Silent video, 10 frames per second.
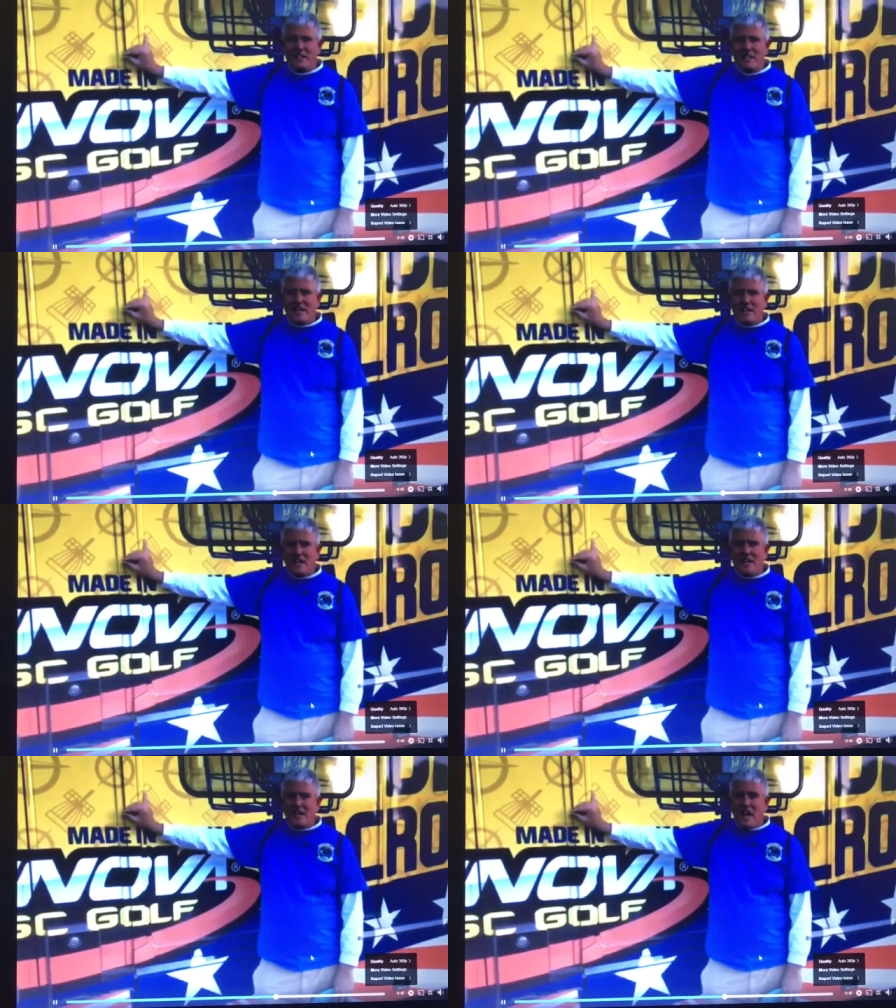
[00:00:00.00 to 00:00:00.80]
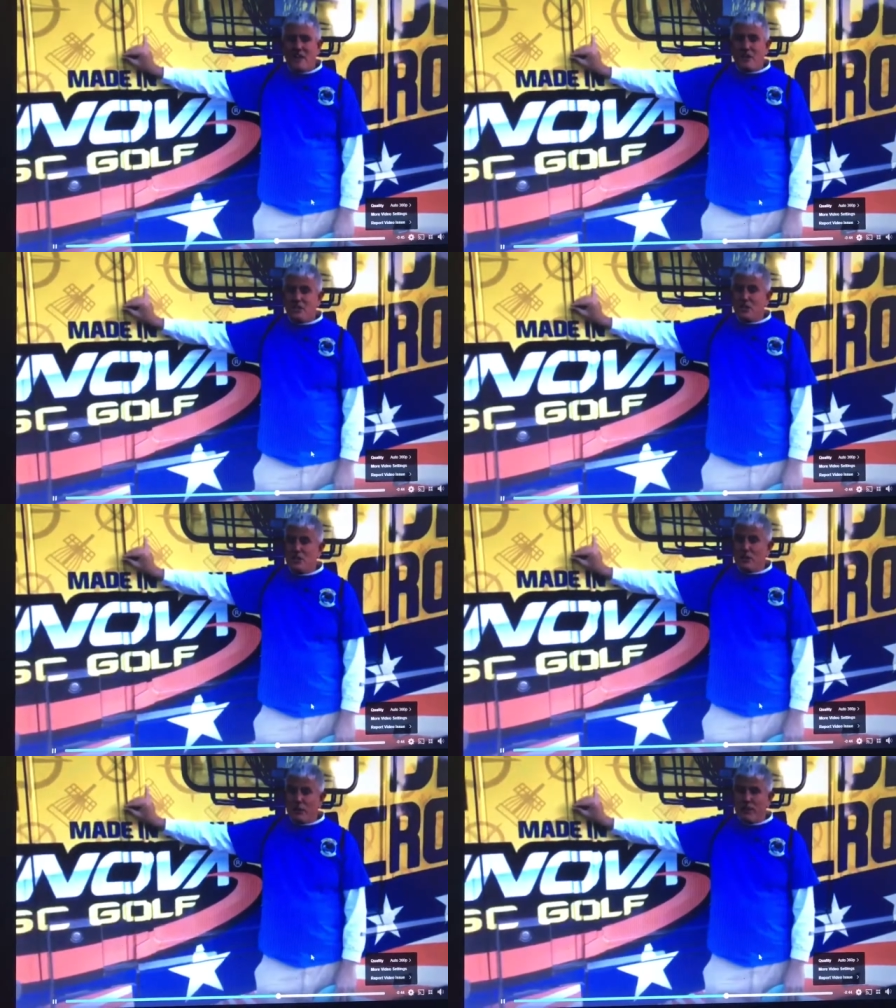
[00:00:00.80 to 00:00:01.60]
Uh, and there's
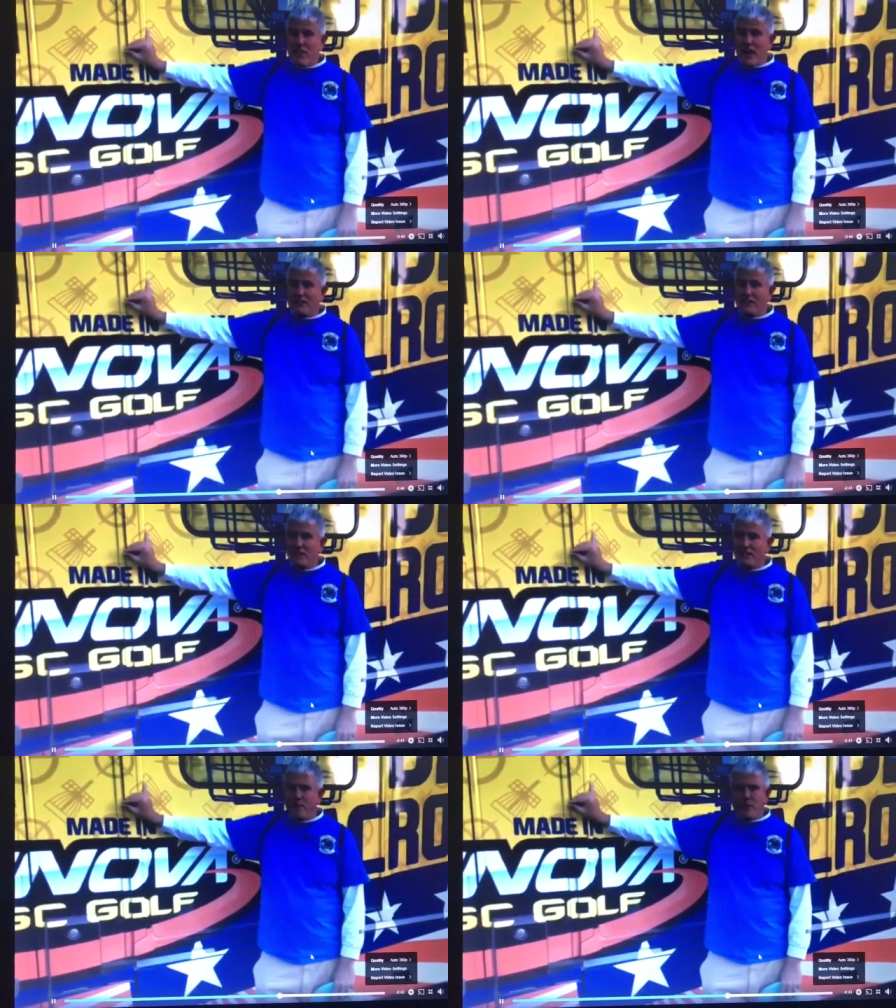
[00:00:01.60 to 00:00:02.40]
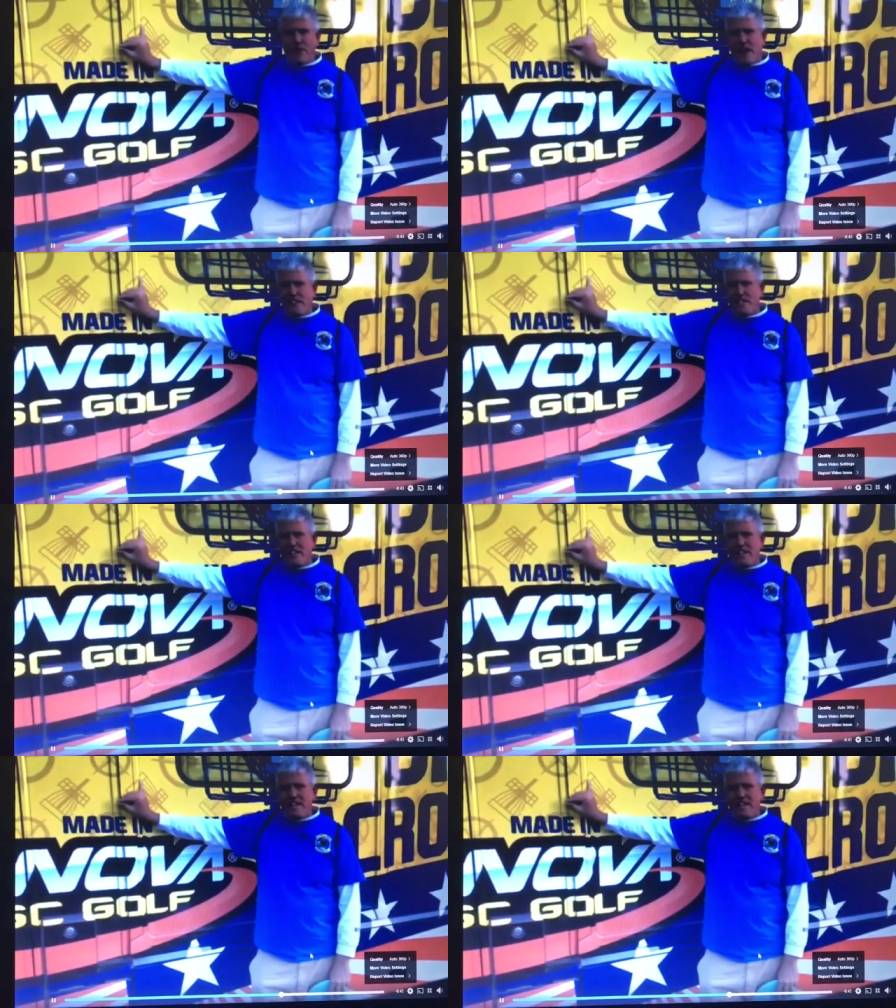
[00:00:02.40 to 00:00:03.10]
3,000, 4,000 in